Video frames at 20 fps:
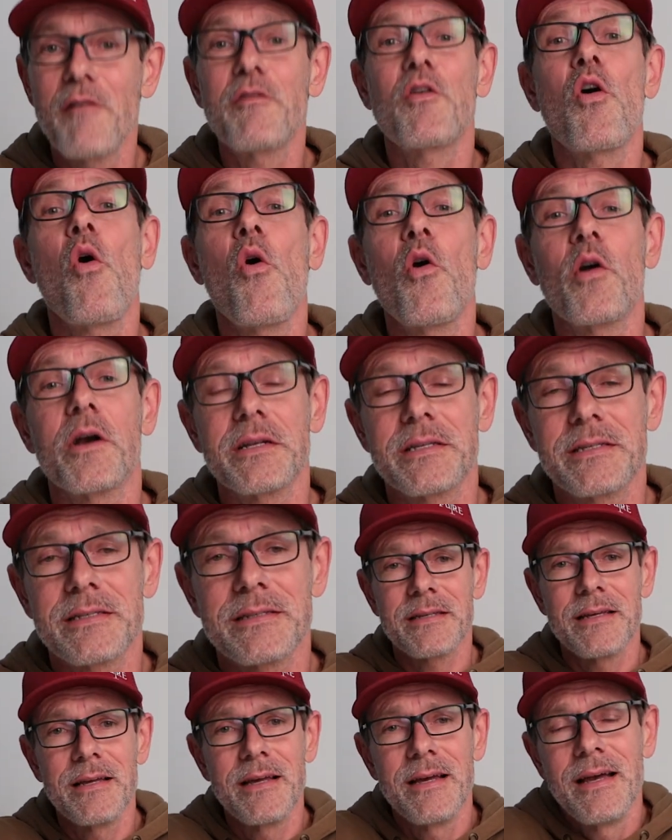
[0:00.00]
Of
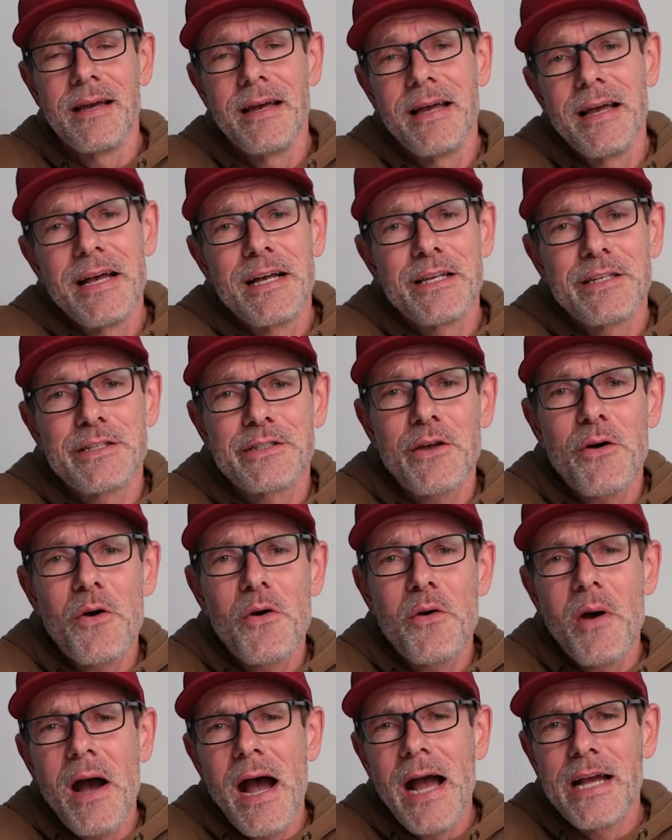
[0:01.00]
course.
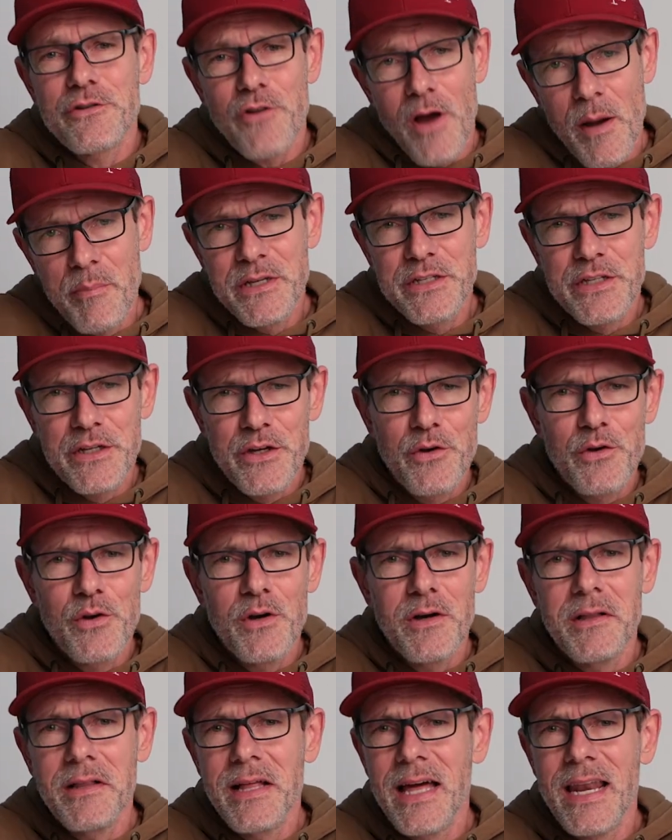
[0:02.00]
So I drop into
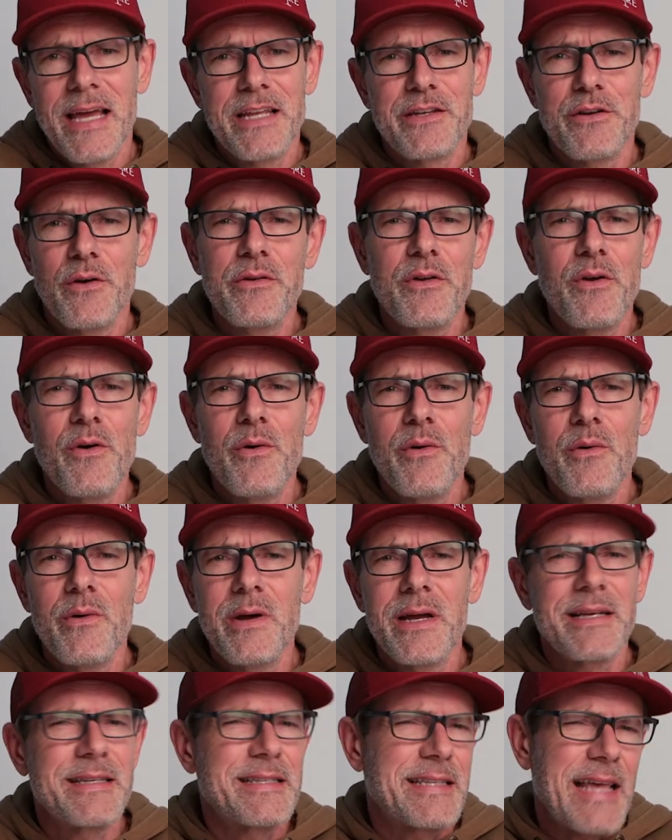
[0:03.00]
Google and I don't know
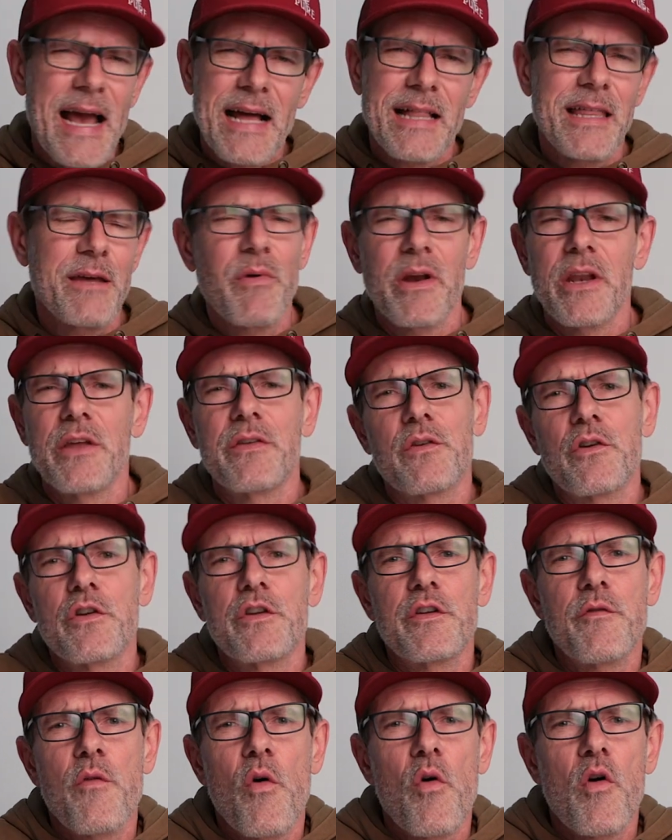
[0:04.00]
exactly what I
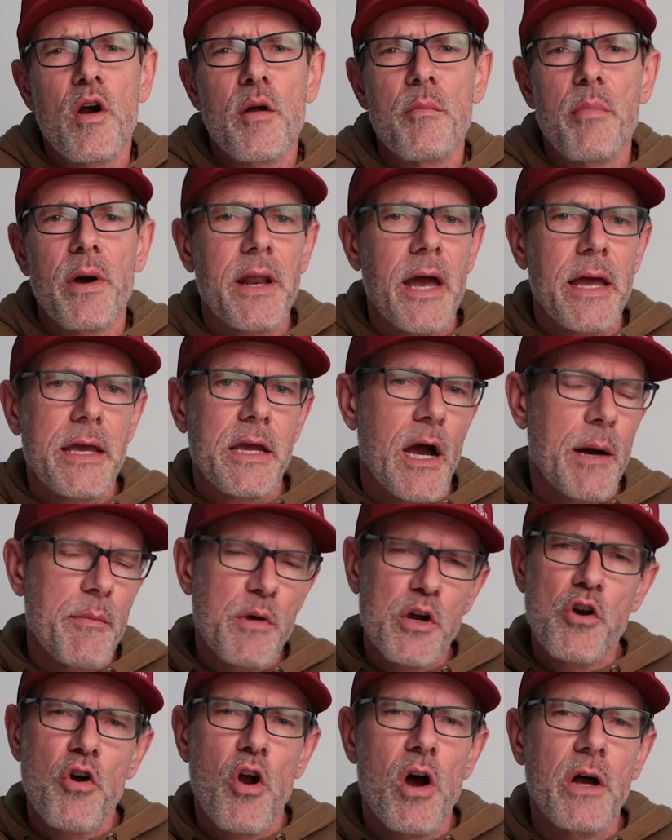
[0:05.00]
searched for, but I come
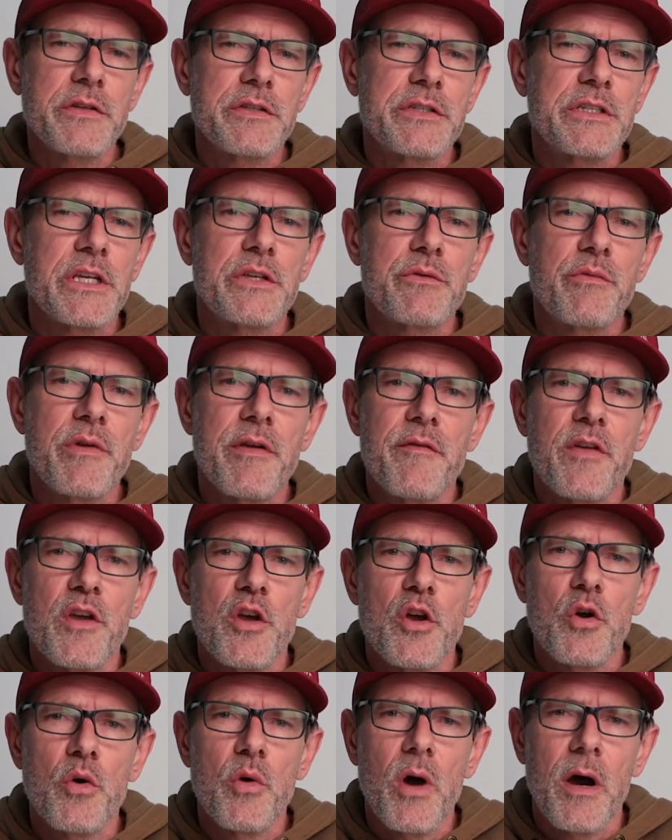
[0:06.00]
across this
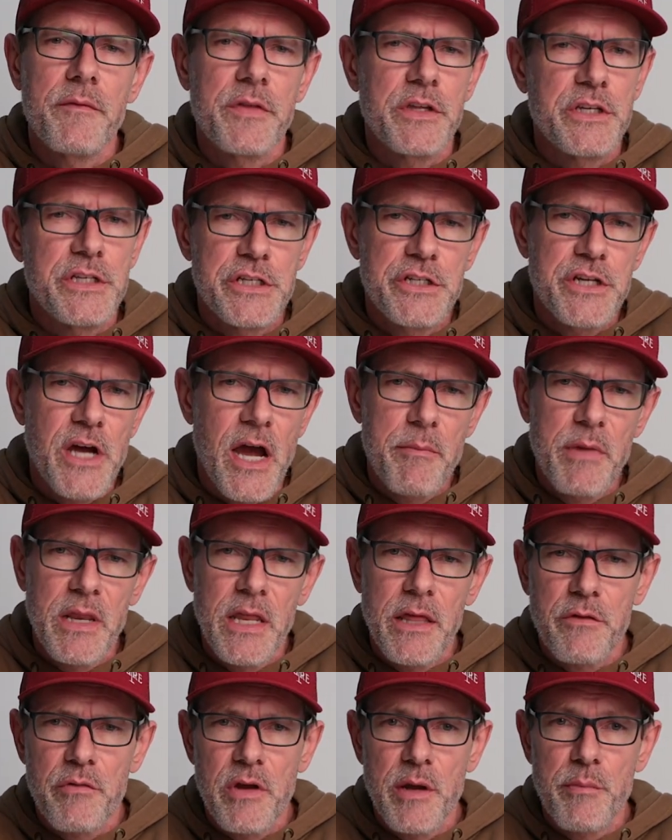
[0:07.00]
review of the DJI
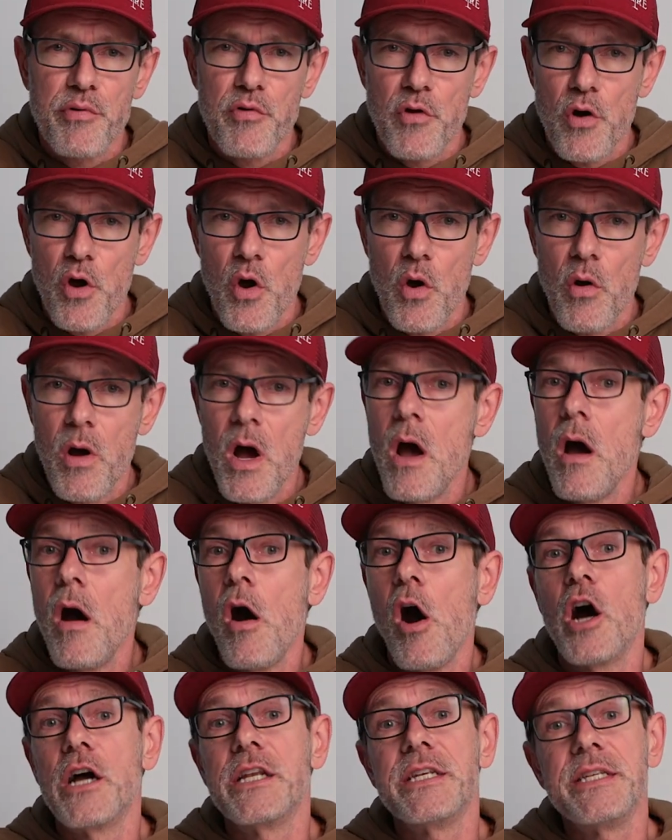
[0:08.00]
Mini 3 Pro
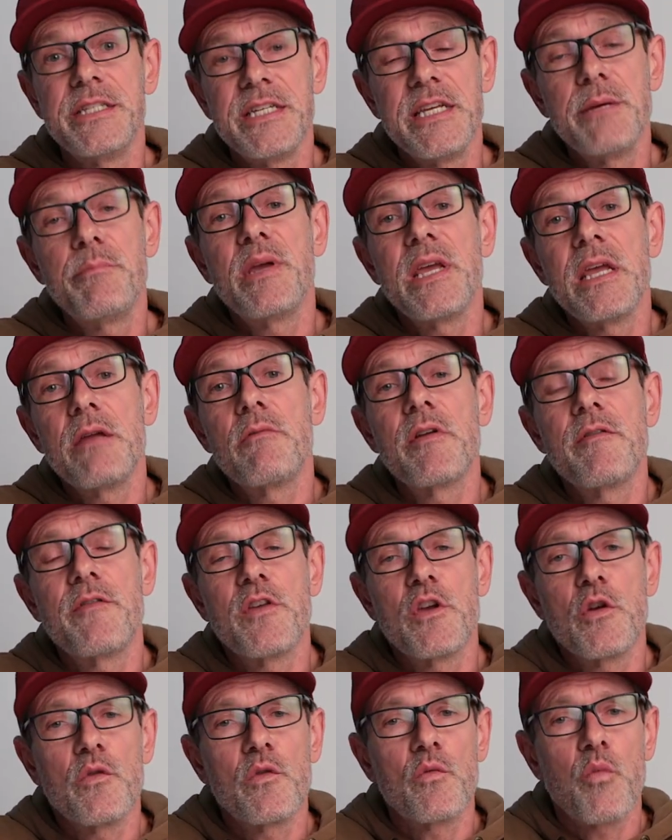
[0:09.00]
on DP
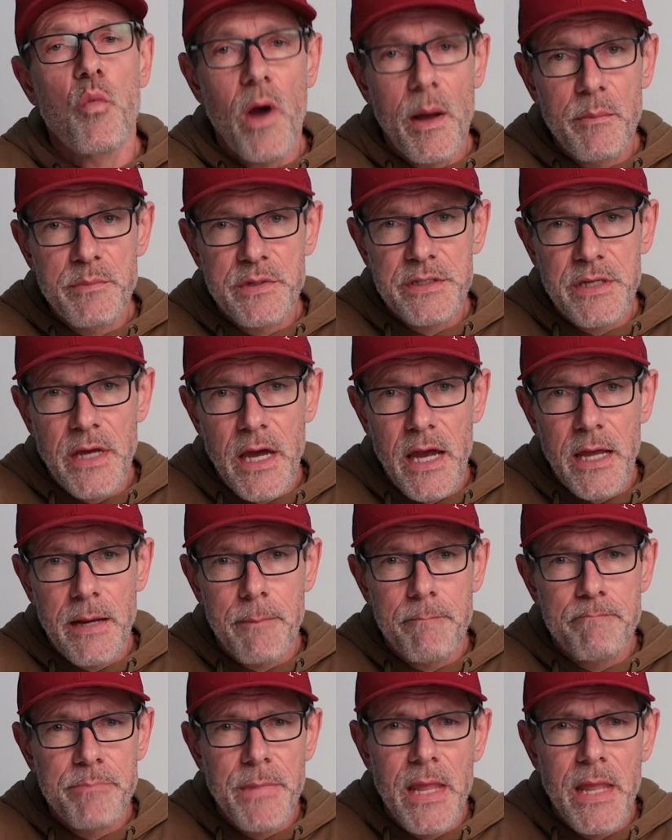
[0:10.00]
Review's website.